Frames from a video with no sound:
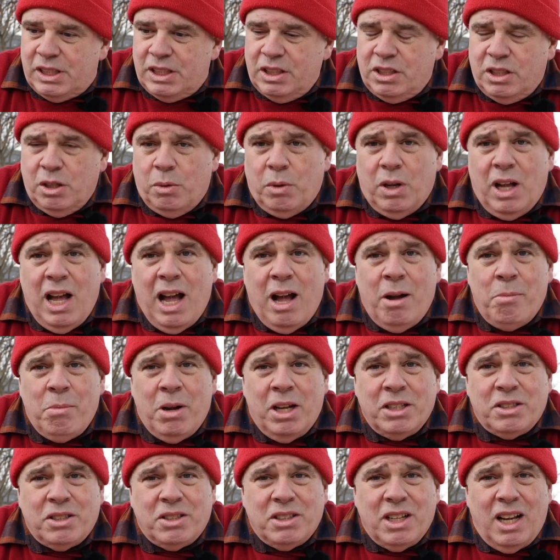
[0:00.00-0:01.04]
So, well, how
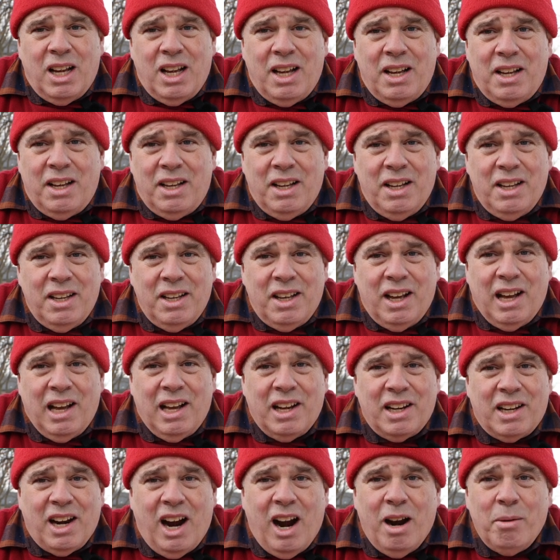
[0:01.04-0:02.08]
much
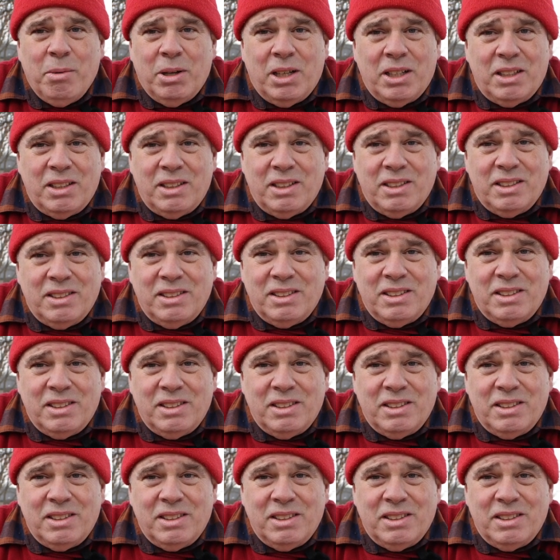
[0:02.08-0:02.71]
carbon